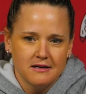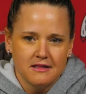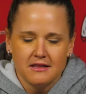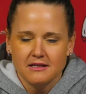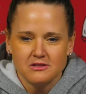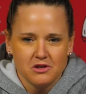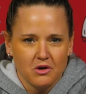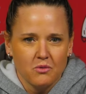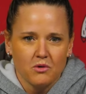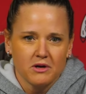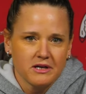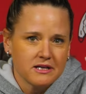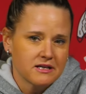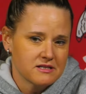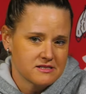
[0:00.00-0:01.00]
things aren't
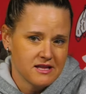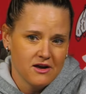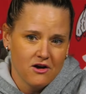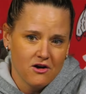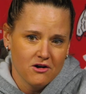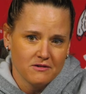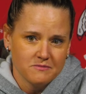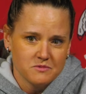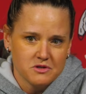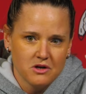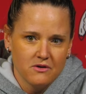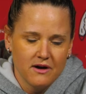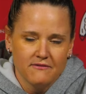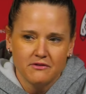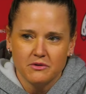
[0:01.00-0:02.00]
working, because they are.
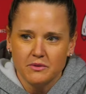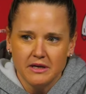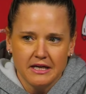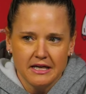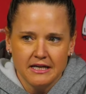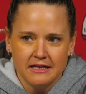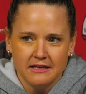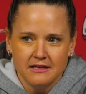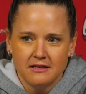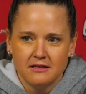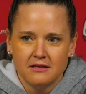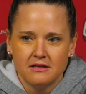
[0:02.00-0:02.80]
So every weekend,